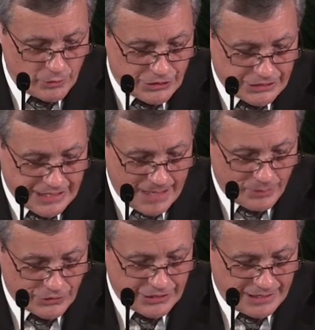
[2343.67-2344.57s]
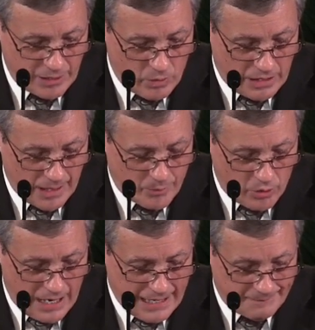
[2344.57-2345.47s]
to his disciples, Sit here while I
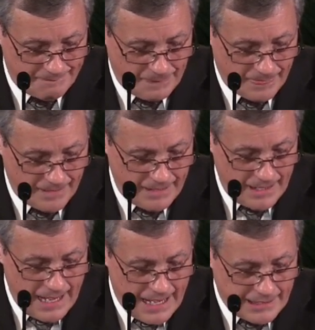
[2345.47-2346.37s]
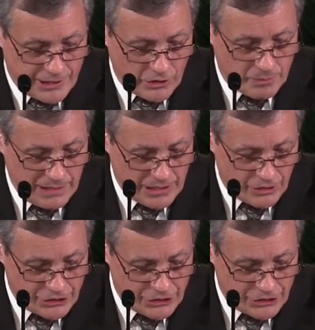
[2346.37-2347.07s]
pray. And he took Peter,